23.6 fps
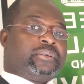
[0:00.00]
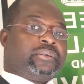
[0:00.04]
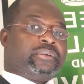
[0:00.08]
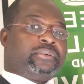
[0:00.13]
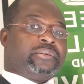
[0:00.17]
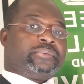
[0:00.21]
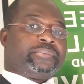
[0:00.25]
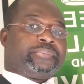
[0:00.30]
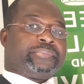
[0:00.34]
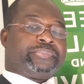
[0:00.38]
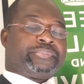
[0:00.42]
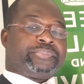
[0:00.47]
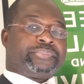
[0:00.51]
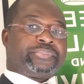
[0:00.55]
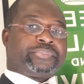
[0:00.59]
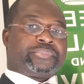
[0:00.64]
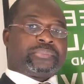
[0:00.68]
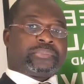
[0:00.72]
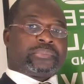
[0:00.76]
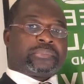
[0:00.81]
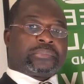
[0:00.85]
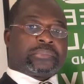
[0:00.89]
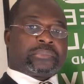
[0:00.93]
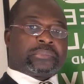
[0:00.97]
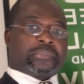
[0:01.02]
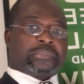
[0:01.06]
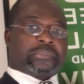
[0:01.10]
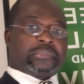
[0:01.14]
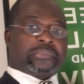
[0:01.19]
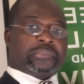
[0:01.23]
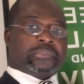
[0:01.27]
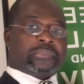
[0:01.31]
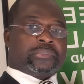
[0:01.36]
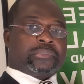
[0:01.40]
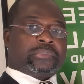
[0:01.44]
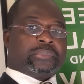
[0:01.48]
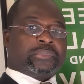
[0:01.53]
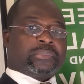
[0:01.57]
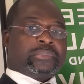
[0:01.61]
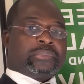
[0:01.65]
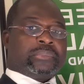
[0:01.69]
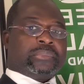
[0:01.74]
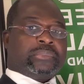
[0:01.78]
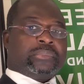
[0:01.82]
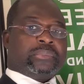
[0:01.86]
Nothing is said.